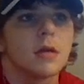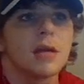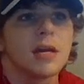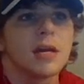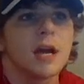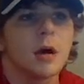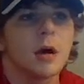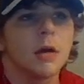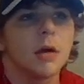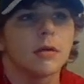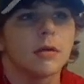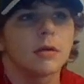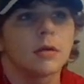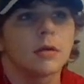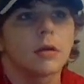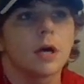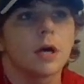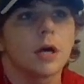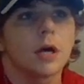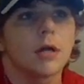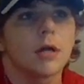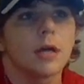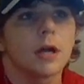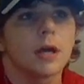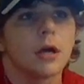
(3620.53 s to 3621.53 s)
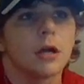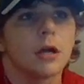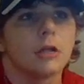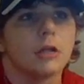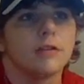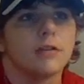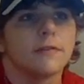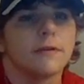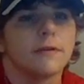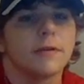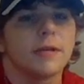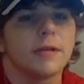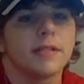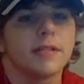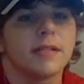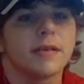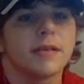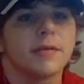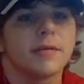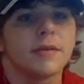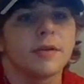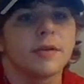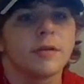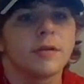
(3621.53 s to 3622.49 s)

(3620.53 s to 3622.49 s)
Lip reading: Now on the clock at 157th